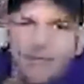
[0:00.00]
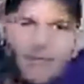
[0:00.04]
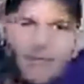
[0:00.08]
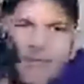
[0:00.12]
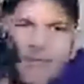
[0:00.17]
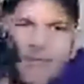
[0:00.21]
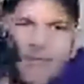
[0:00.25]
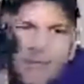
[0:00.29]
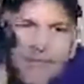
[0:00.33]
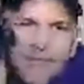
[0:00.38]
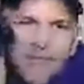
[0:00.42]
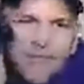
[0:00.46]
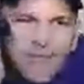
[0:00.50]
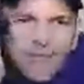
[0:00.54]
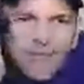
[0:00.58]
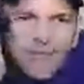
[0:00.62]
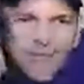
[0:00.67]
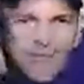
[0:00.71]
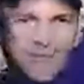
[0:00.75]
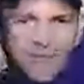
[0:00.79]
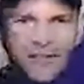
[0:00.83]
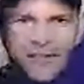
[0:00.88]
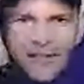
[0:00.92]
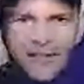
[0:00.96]
she
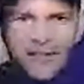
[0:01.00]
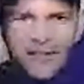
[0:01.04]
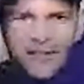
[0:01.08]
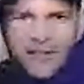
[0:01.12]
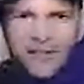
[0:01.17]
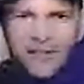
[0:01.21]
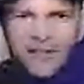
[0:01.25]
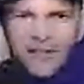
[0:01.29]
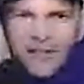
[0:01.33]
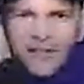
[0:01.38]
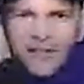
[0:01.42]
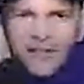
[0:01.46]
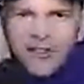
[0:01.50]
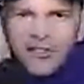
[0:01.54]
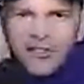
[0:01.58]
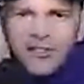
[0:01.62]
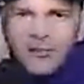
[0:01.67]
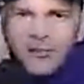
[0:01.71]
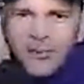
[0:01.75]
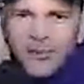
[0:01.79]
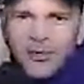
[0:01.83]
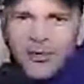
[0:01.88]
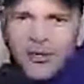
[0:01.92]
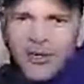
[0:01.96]

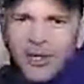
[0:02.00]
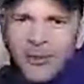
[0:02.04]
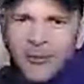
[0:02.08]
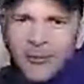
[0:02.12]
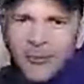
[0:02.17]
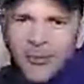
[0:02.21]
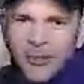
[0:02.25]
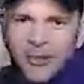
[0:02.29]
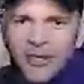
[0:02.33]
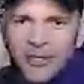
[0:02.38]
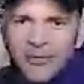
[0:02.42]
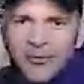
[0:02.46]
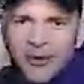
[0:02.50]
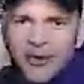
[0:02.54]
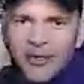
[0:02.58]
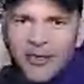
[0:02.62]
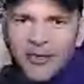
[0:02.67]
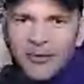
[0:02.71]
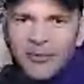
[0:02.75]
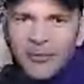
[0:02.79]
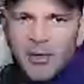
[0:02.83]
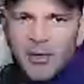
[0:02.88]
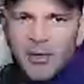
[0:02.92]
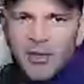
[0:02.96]
just woke up when I
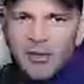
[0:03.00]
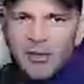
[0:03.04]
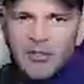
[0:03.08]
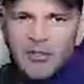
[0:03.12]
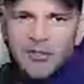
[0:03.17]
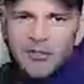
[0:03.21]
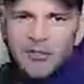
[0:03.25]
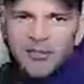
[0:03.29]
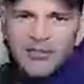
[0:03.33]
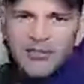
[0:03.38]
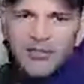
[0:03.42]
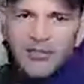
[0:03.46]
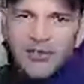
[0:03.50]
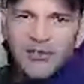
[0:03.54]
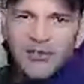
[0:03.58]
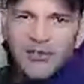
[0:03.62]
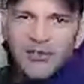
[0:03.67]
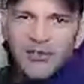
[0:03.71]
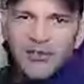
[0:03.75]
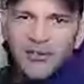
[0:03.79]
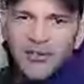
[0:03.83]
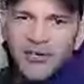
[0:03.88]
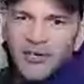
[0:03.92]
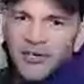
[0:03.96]
rang the bell.
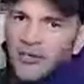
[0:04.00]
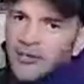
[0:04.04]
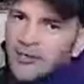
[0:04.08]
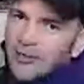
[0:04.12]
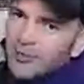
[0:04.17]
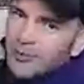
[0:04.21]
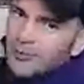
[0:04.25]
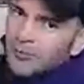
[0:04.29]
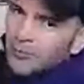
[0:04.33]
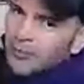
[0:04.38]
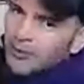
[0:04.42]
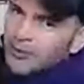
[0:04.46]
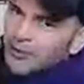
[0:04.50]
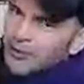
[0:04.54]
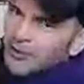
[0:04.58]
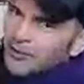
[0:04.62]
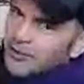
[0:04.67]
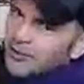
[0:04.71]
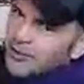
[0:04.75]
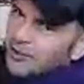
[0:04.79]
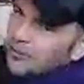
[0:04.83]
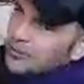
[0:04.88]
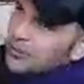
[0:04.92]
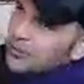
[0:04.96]
So, but
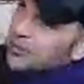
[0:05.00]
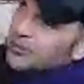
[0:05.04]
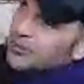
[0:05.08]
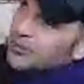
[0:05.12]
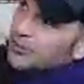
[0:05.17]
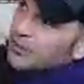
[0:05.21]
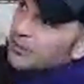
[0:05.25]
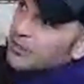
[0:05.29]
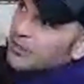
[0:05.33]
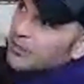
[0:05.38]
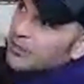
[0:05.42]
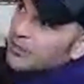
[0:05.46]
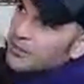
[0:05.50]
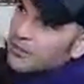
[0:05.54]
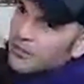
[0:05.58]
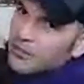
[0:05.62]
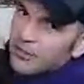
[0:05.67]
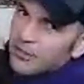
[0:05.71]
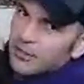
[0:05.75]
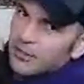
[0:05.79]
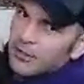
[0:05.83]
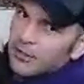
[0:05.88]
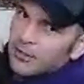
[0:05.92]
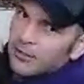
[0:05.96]
this is Billy.
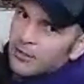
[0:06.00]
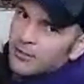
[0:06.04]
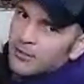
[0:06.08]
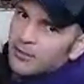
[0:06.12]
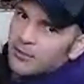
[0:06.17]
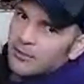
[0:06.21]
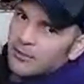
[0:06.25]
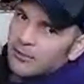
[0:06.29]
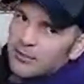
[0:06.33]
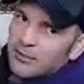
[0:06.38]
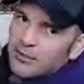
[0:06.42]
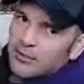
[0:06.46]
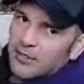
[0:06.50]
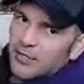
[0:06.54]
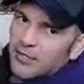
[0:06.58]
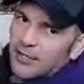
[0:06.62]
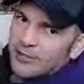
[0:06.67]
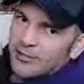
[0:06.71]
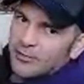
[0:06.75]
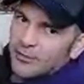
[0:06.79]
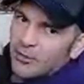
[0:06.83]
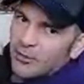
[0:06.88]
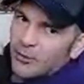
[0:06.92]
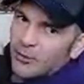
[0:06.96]
She
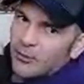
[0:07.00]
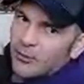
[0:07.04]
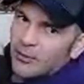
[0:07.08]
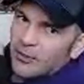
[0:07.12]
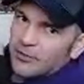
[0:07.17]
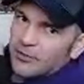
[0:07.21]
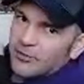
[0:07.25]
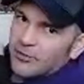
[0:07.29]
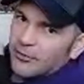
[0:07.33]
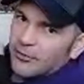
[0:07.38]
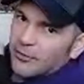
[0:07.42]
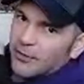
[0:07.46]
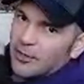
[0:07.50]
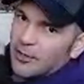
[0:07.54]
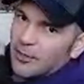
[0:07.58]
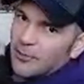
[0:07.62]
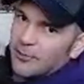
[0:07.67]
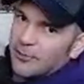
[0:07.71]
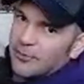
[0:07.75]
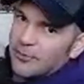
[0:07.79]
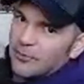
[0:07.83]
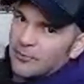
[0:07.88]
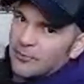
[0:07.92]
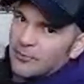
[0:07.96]
has her own
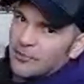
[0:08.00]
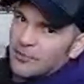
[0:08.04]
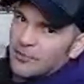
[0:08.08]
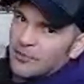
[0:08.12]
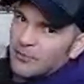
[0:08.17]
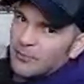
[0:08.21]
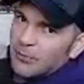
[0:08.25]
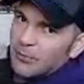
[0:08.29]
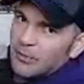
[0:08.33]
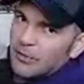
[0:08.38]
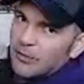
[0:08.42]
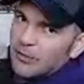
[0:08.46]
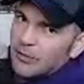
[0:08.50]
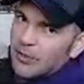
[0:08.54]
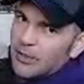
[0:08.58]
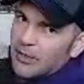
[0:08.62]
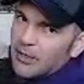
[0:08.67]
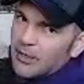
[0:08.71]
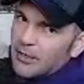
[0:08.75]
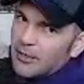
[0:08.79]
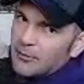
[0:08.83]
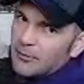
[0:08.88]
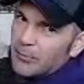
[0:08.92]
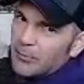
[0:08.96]
Instagram. She's
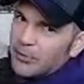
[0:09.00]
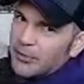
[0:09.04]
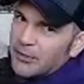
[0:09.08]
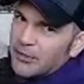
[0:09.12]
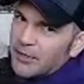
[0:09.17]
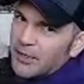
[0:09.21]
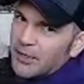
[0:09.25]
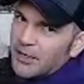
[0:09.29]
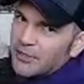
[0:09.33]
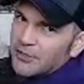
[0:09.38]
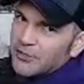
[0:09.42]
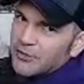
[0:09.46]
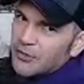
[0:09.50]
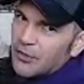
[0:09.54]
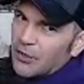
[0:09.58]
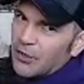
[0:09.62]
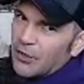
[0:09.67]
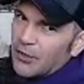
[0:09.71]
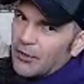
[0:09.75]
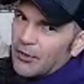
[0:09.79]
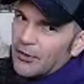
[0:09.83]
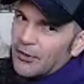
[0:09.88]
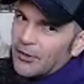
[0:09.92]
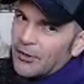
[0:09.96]
Billy H
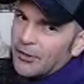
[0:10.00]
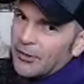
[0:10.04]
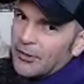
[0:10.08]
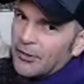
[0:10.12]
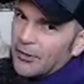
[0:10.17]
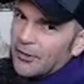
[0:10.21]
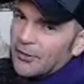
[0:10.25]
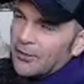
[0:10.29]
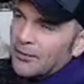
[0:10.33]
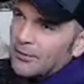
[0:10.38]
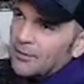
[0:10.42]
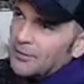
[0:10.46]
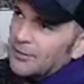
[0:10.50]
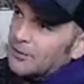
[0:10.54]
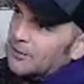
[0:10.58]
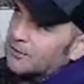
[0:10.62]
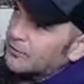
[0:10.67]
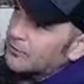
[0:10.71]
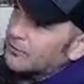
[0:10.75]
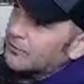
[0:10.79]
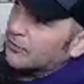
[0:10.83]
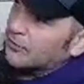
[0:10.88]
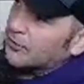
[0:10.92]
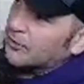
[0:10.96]
Dog on
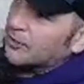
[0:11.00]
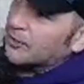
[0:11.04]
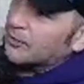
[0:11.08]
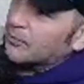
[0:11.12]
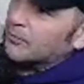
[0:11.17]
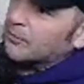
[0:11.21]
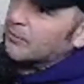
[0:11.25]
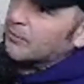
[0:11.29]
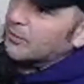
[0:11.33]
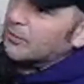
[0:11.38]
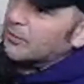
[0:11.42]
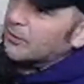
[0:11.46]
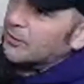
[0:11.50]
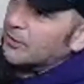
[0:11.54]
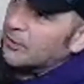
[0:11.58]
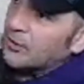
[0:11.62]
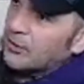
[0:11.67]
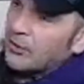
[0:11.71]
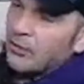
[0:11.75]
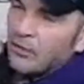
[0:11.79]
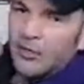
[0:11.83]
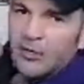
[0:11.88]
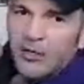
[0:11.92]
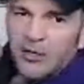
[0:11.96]
Instagram.
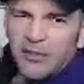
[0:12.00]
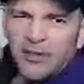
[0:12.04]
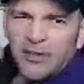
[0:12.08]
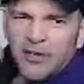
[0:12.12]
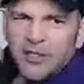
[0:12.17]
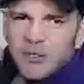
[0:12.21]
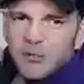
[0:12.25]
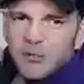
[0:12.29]
I think